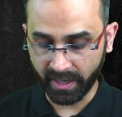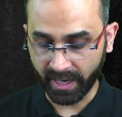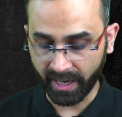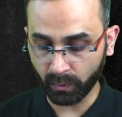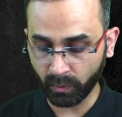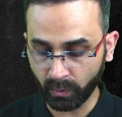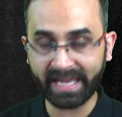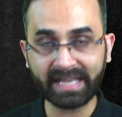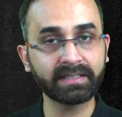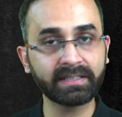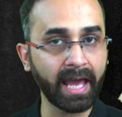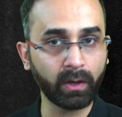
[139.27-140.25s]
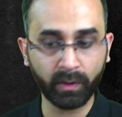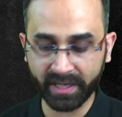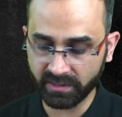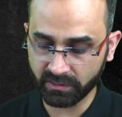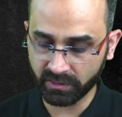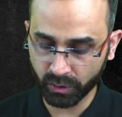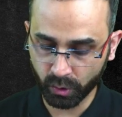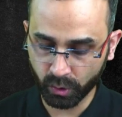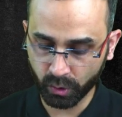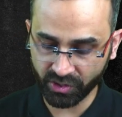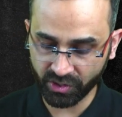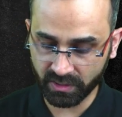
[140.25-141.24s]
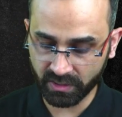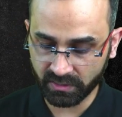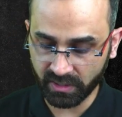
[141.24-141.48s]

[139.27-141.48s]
Haloalkanes and halogens, 2 questions.